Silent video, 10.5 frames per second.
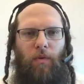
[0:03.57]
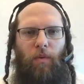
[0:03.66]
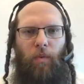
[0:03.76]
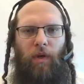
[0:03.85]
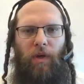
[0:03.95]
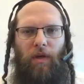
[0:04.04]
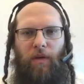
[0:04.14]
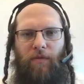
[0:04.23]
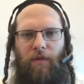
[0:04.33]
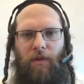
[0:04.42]
We are
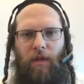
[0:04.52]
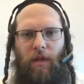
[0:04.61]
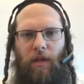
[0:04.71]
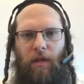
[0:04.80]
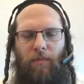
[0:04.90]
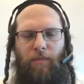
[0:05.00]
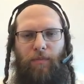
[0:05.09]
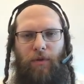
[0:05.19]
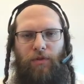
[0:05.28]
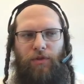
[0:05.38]
given a
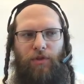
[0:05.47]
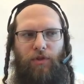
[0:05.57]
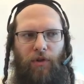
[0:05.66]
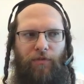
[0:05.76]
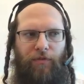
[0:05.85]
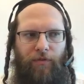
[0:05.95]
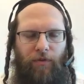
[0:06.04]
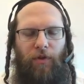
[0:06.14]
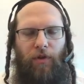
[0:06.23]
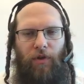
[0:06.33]
bunch of
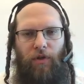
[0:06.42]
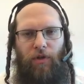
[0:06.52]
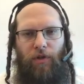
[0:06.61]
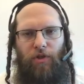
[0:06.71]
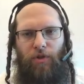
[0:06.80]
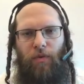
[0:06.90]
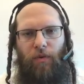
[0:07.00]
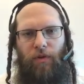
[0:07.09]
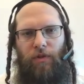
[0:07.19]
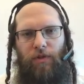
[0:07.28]

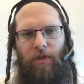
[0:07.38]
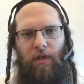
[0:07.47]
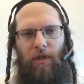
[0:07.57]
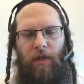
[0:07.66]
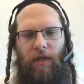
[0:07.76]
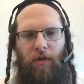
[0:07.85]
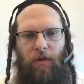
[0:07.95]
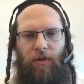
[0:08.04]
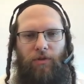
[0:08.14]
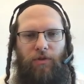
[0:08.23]
scores and
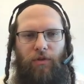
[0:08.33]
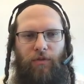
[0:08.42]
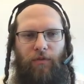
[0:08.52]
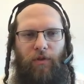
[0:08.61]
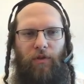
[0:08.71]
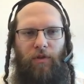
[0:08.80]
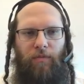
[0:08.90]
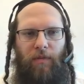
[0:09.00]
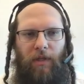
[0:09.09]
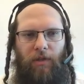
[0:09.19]
are to convert
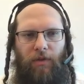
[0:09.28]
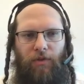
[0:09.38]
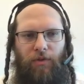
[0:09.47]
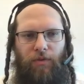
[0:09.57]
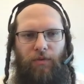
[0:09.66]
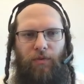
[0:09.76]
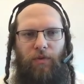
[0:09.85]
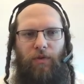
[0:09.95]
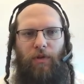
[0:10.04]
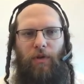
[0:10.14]
them into
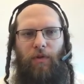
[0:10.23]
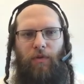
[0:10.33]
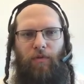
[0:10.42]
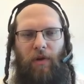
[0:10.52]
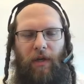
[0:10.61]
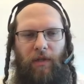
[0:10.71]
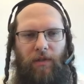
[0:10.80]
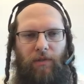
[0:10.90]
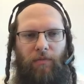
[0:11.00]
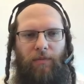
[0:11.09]

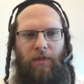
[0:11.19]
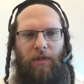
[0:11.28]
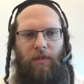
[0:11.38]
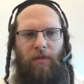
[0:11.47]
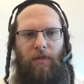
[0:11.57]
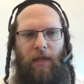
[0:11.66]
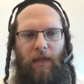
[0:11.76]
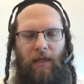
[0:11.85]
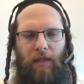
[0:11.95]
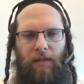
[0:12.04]
grades represented
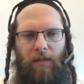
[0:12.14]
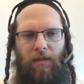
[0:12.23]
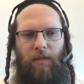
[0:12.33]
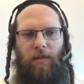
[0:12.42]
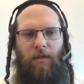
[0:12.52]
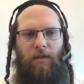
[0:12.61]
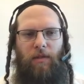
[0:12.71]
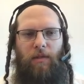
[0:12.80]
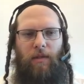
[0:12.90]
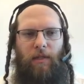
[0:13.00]
as
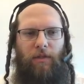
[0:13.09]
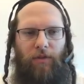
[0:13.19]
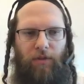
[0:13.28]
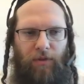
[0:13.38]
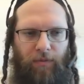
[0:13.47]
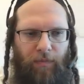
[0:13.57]
letters.